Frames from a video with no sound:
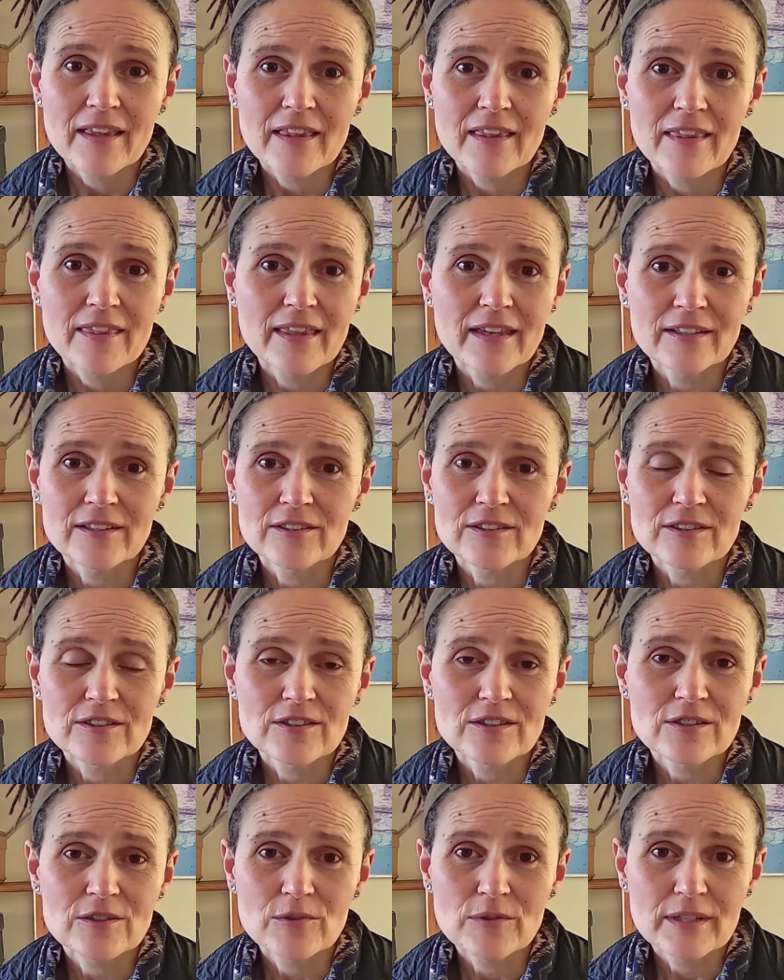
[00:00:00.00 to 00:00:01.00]
than
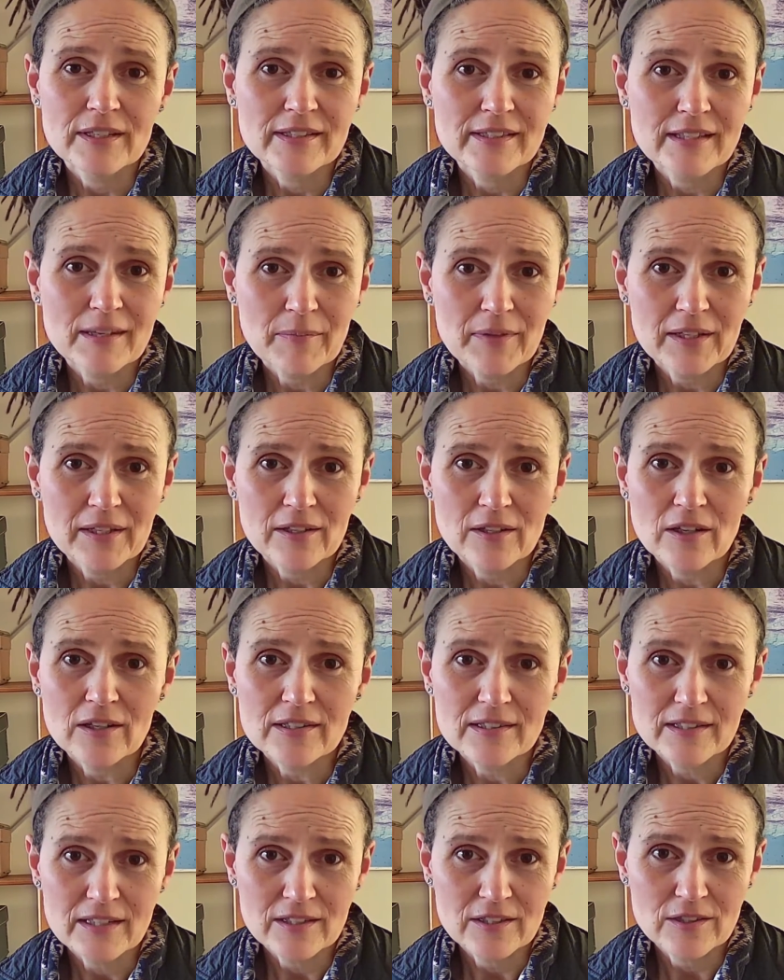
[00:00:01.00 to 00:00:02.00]
doing something
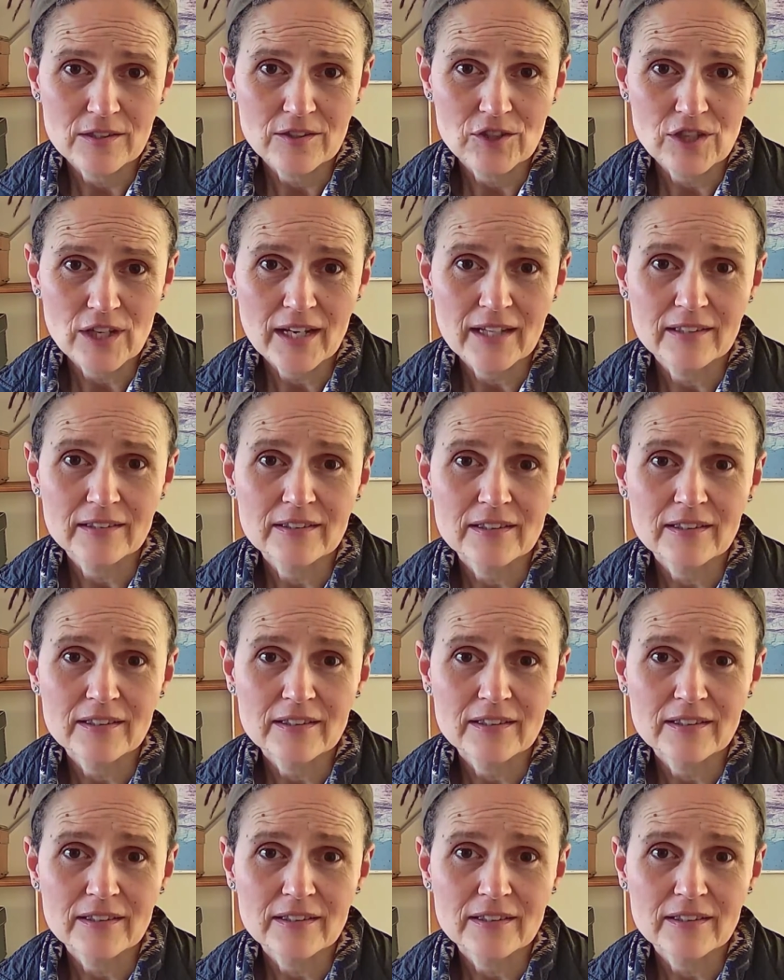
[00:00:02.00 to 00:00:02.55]
nasty to the child.